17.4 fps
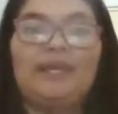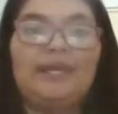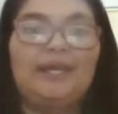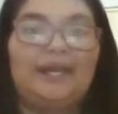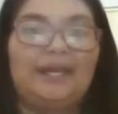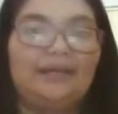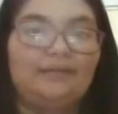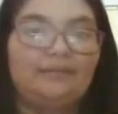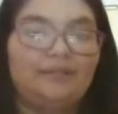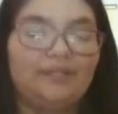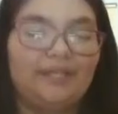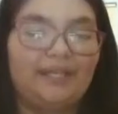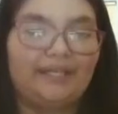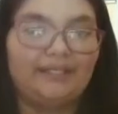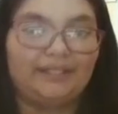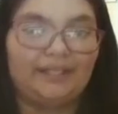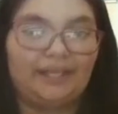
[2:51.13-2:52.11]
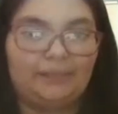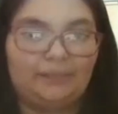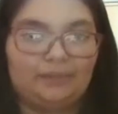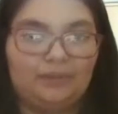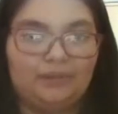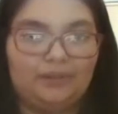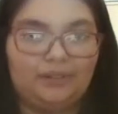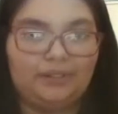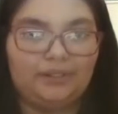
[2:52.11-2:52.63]
I really hate the camera
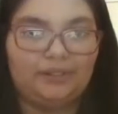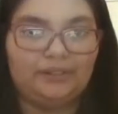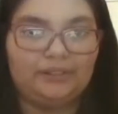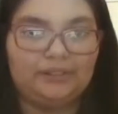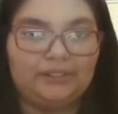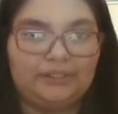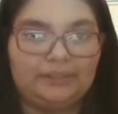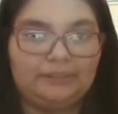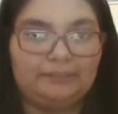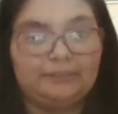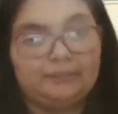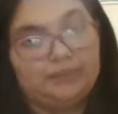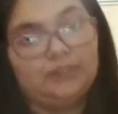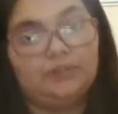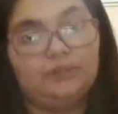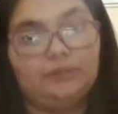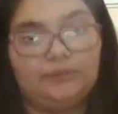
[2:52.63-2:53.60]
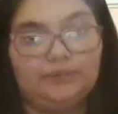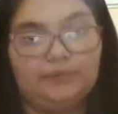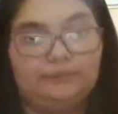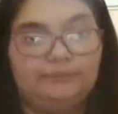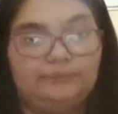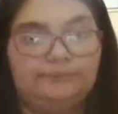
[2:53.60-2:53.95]
quality on this thing, but oh well.